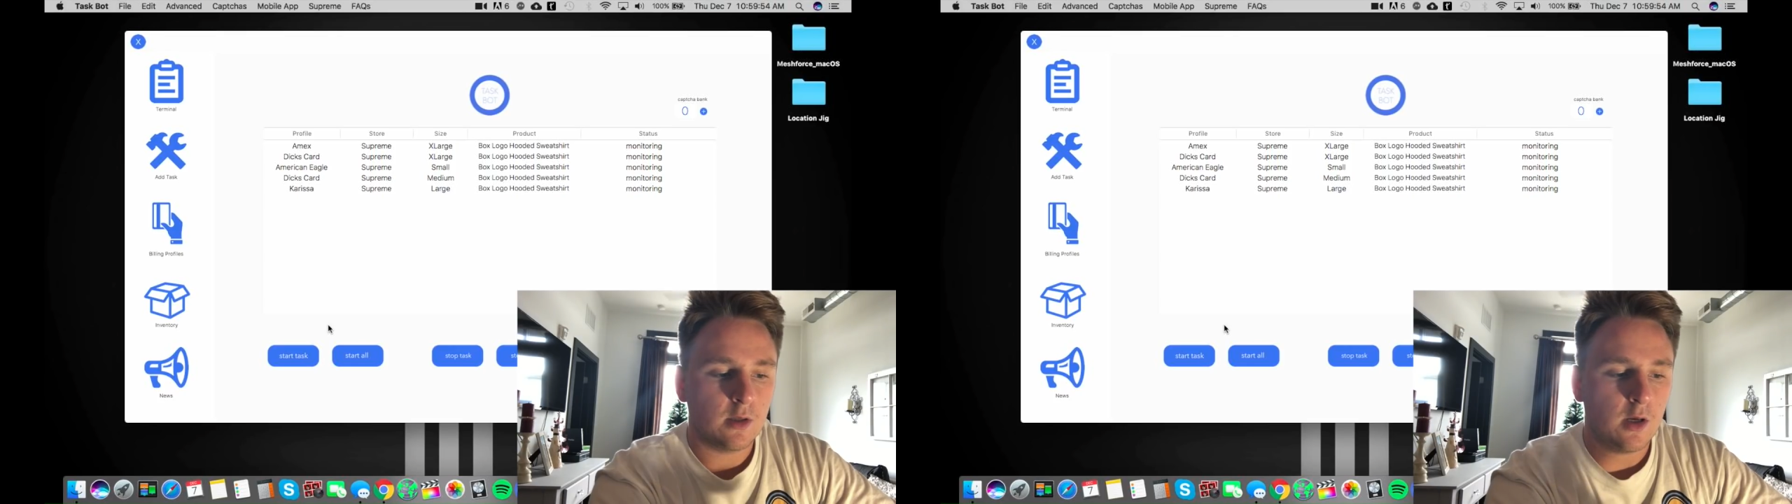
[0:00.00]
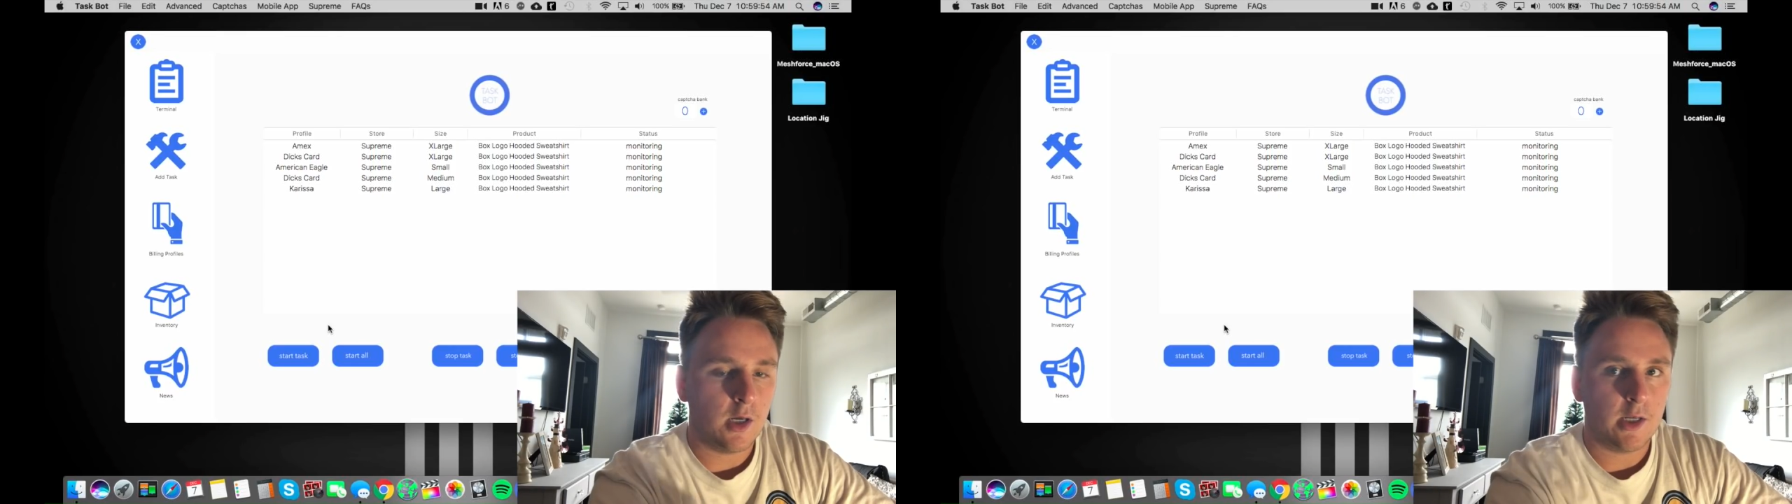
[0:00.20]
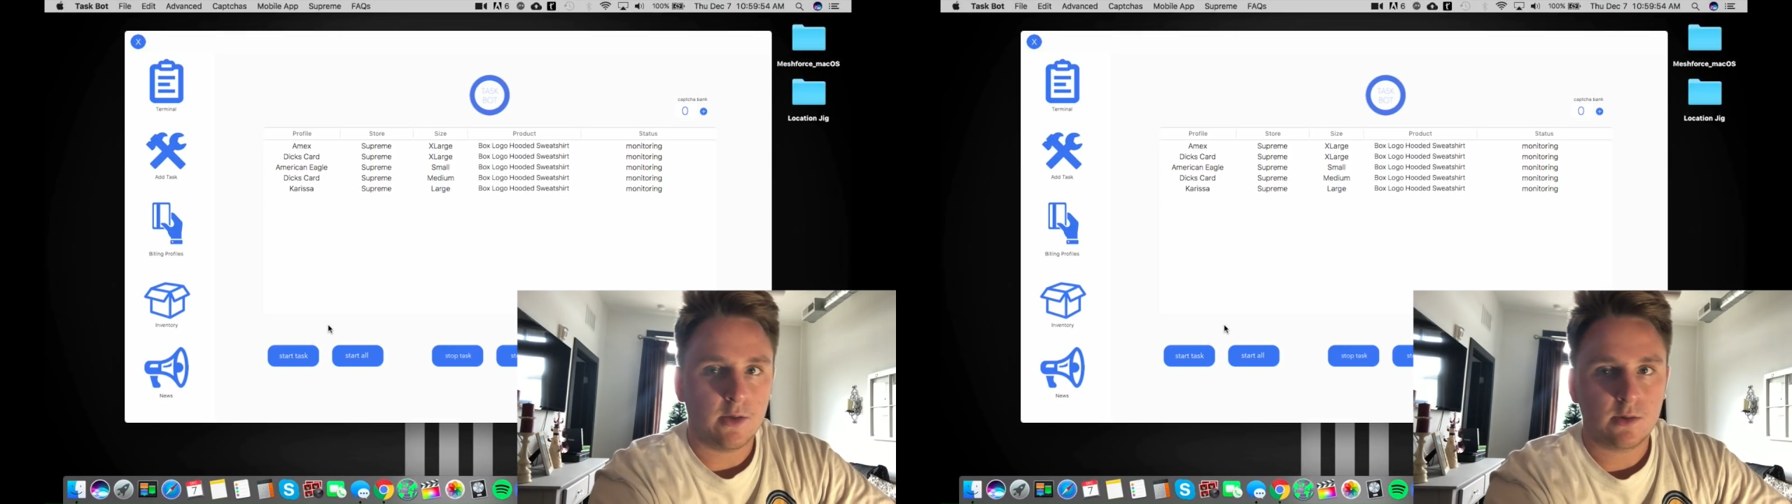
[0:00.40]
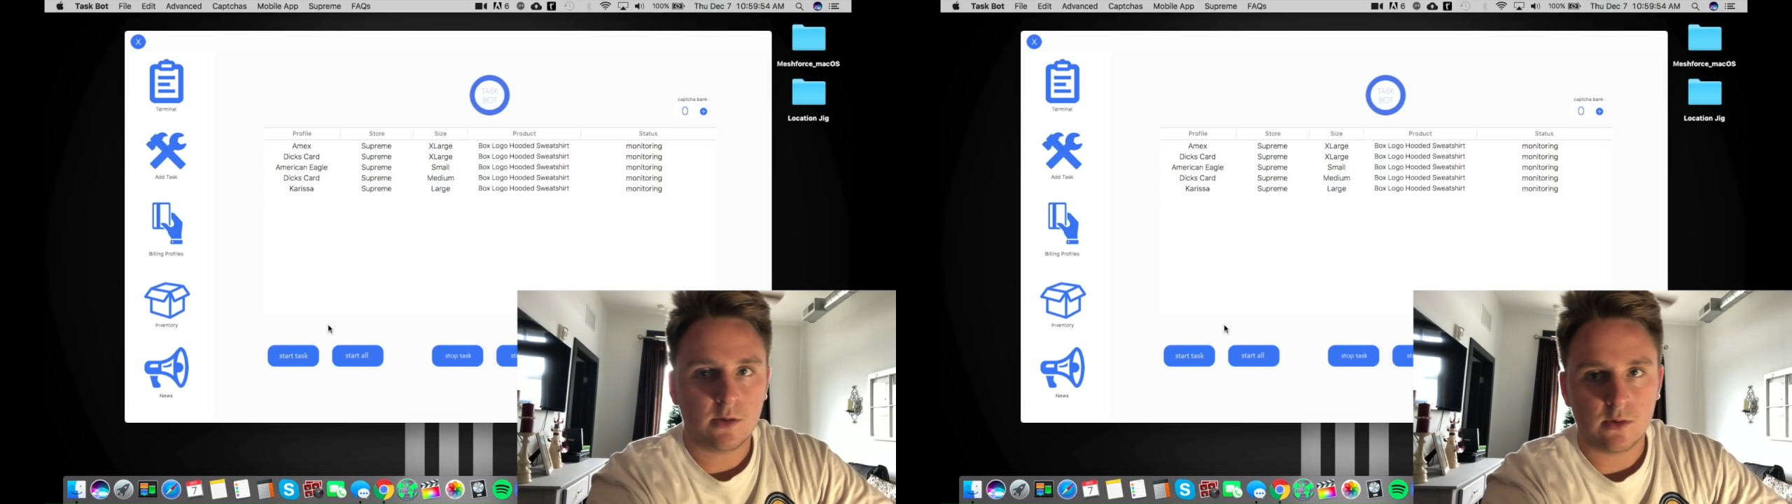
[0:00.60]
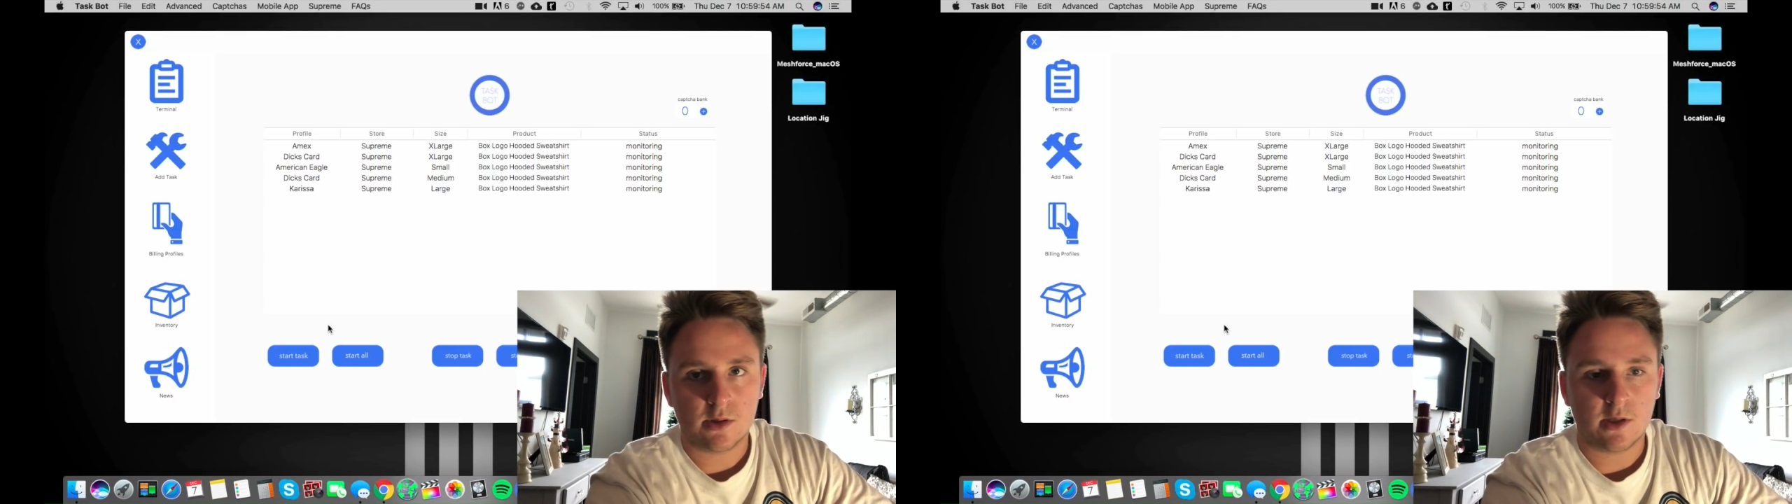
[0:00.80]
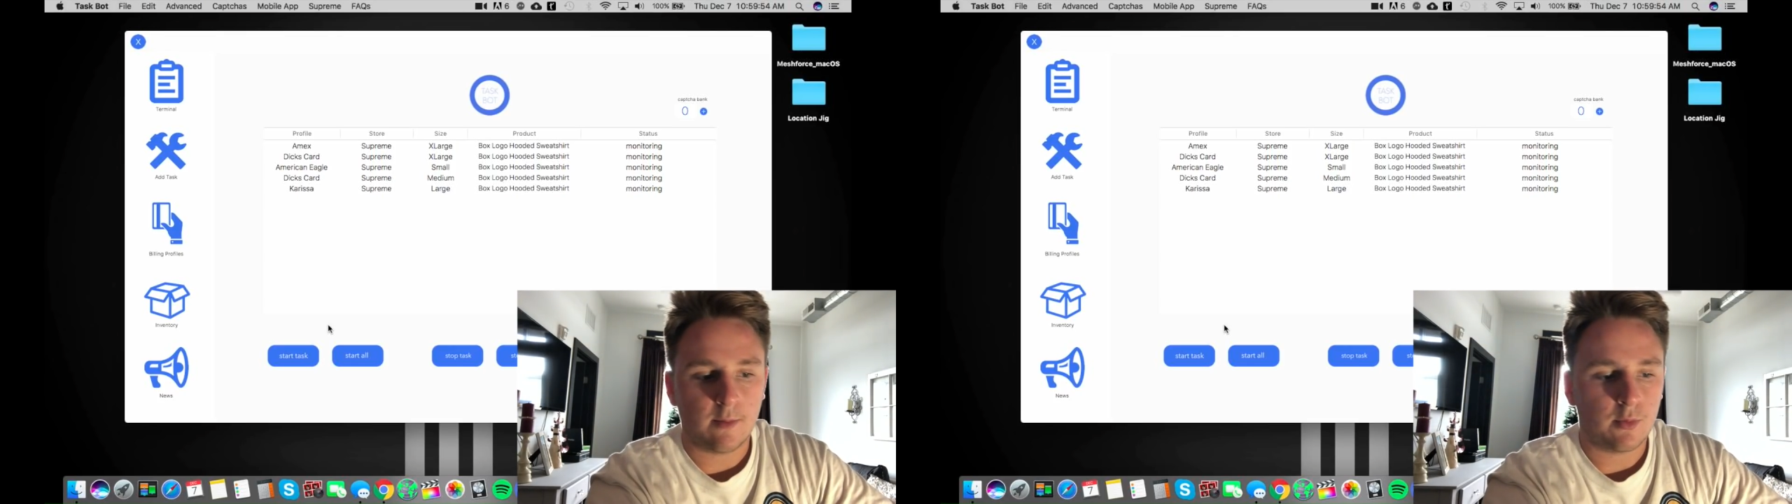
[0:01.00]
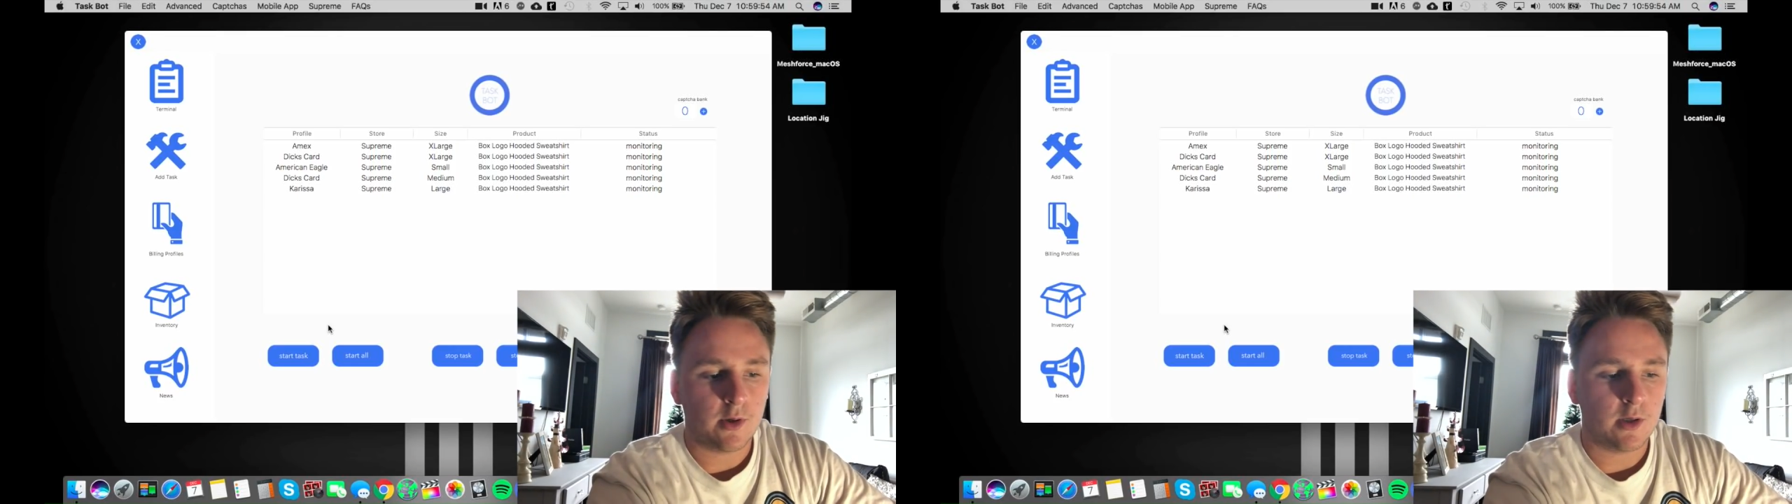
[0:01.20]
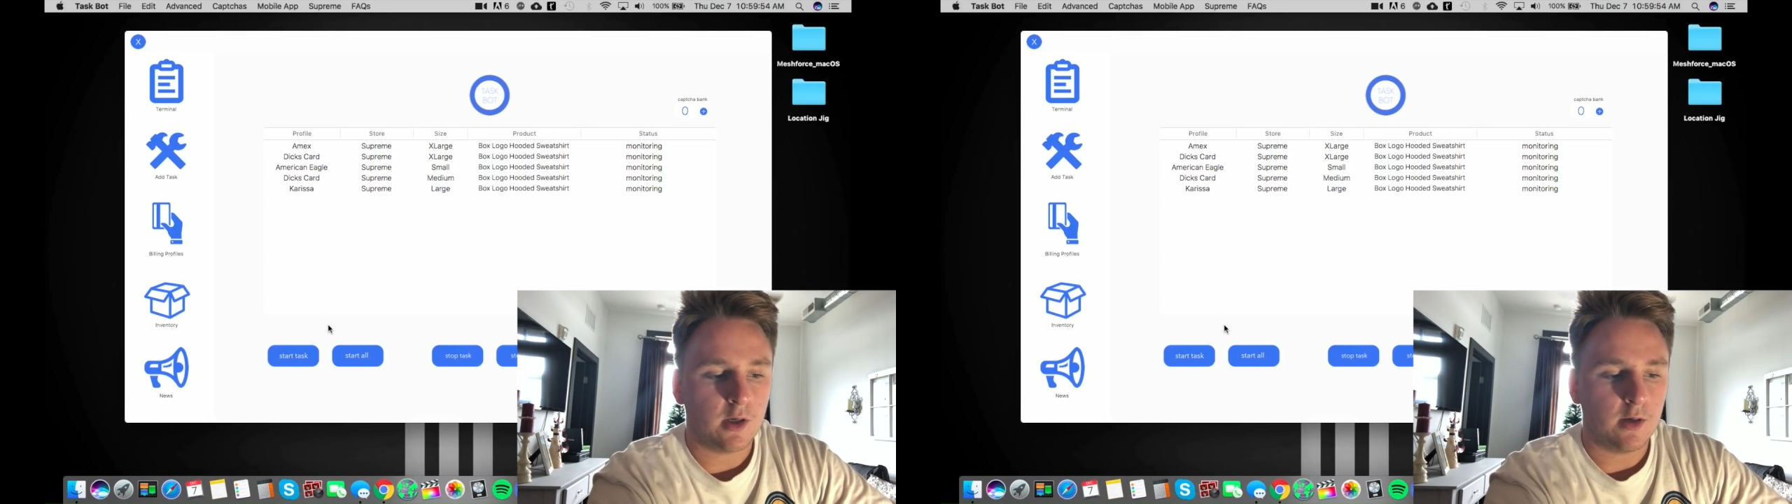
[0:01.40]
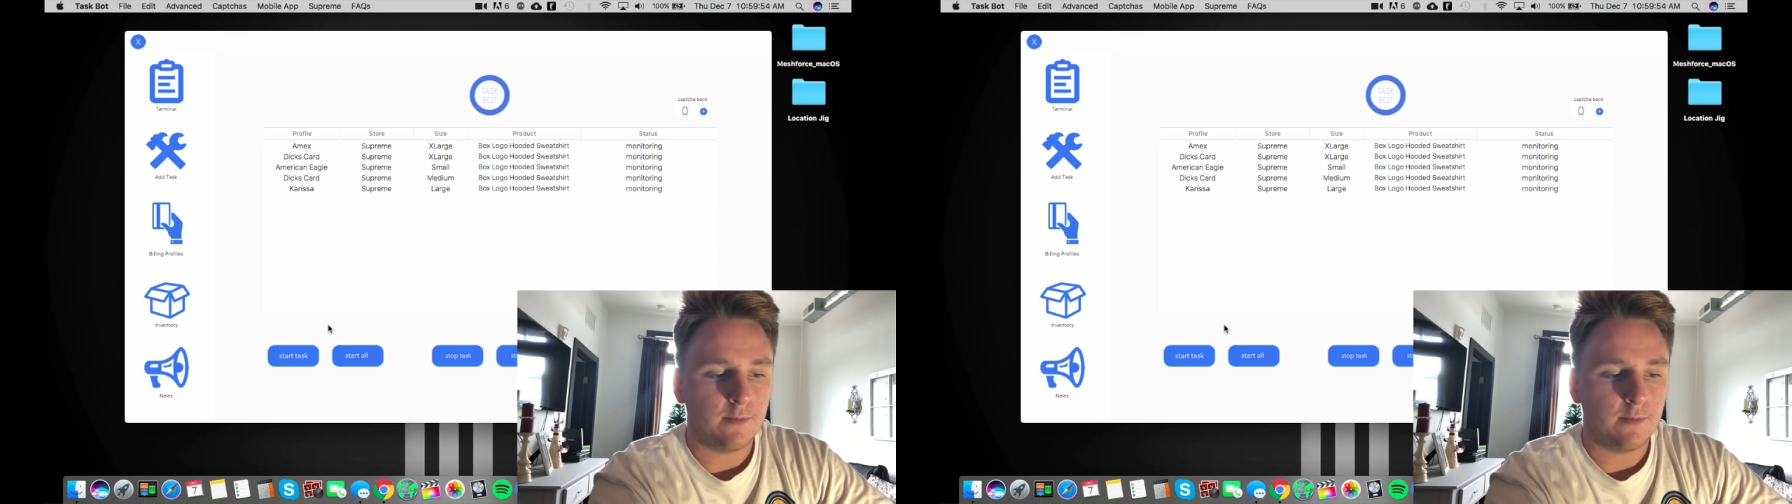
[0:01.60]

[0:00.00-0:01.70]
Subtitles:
and I used 2 separate